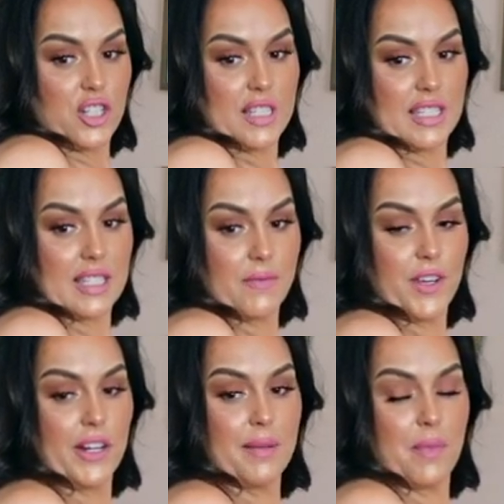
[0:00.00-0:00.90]
just
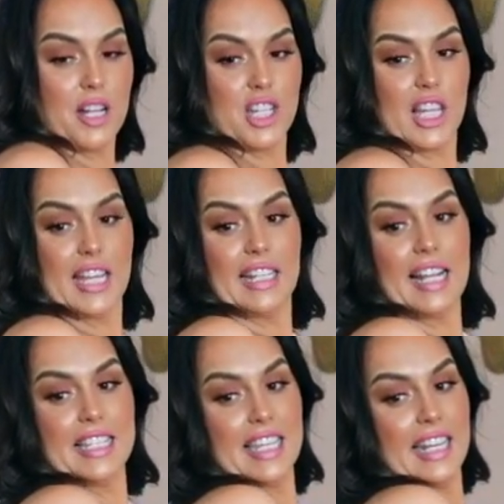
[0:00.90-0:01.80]
very much like
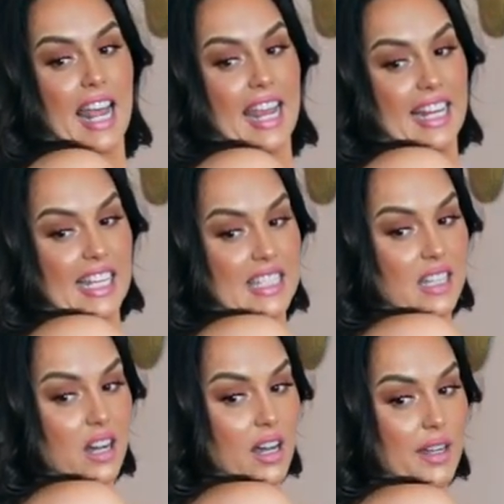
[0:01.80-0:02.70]
1980s
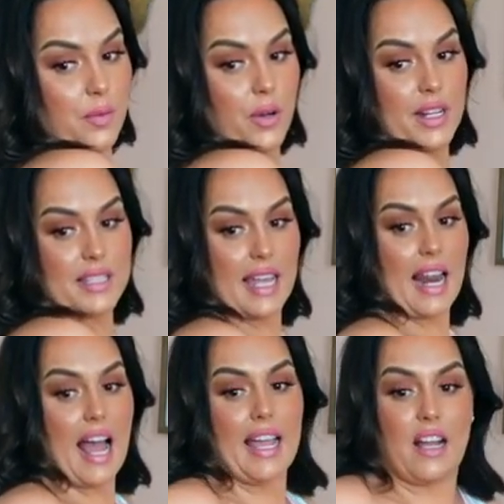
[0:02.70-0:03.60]
cut where it's that
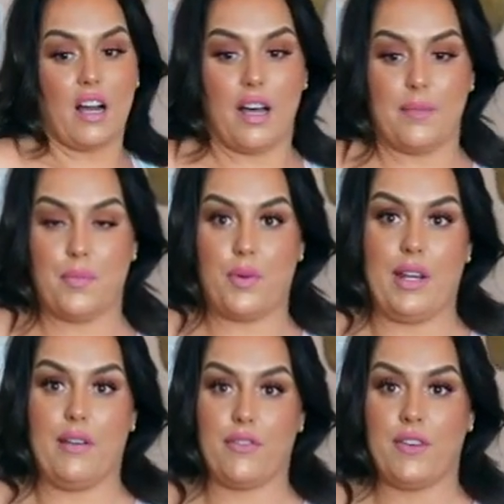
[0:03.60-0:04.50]
high cut
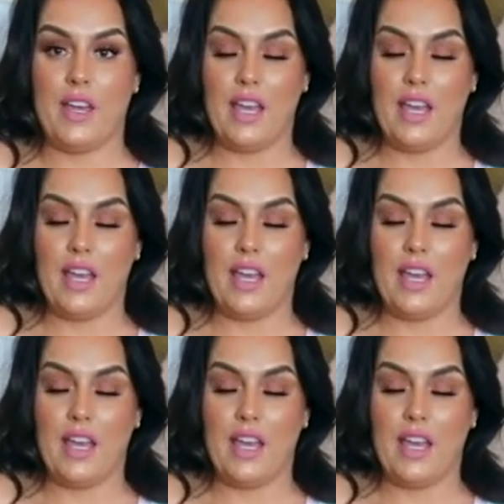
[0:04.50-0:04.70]
brief.